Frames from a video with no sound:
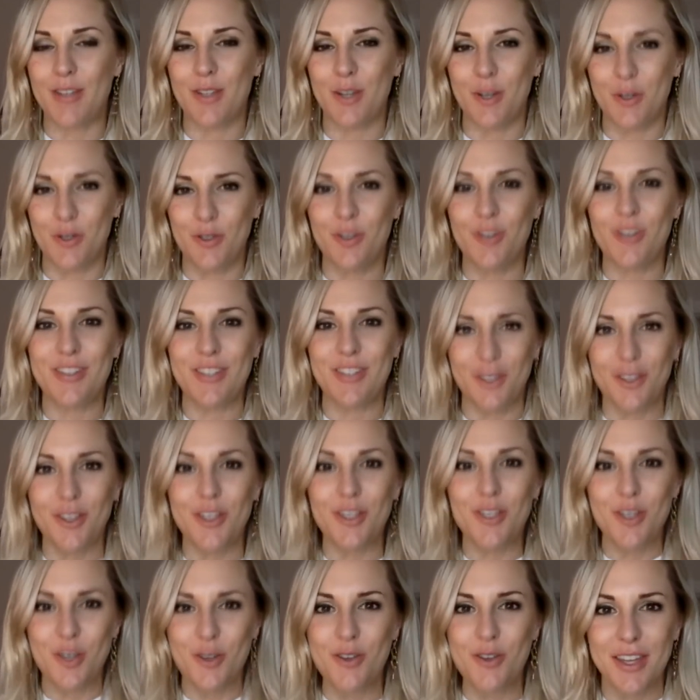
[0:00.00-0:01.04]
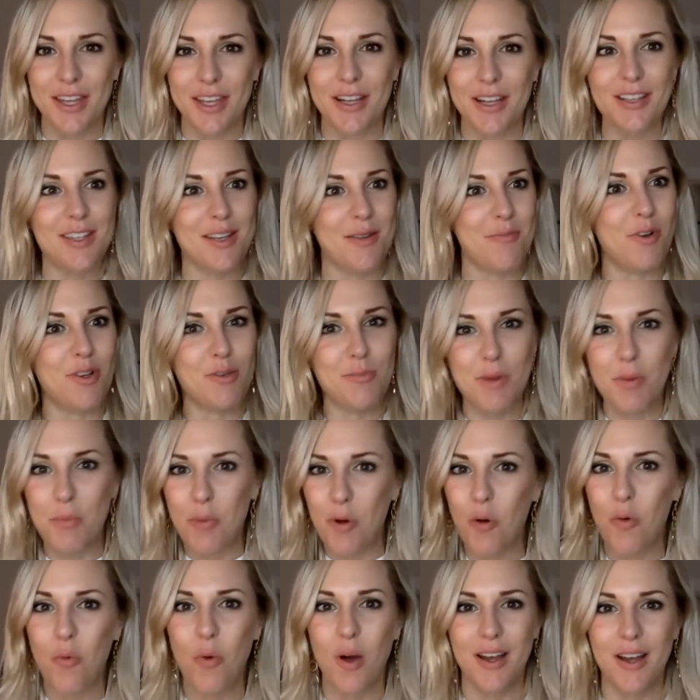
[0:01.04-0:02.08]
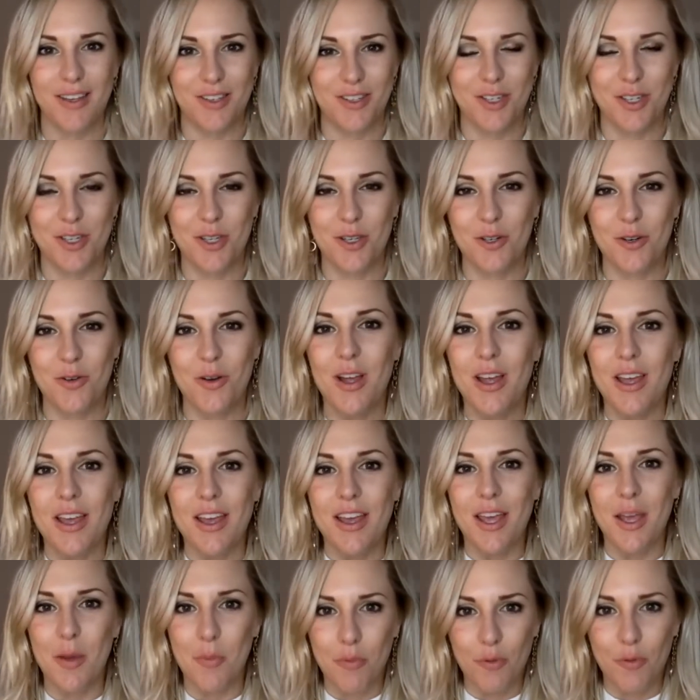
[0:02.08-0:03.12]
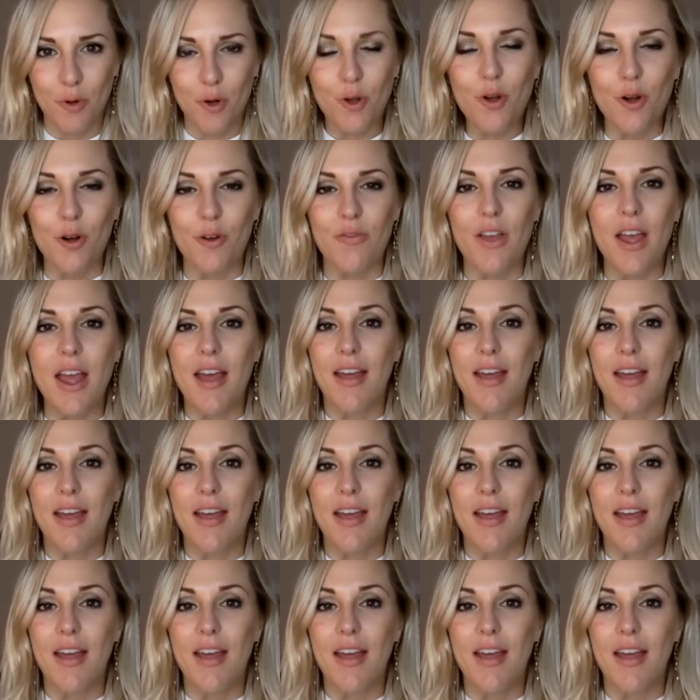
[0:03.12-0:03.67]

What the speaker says: those are still the two things that most people want to improve,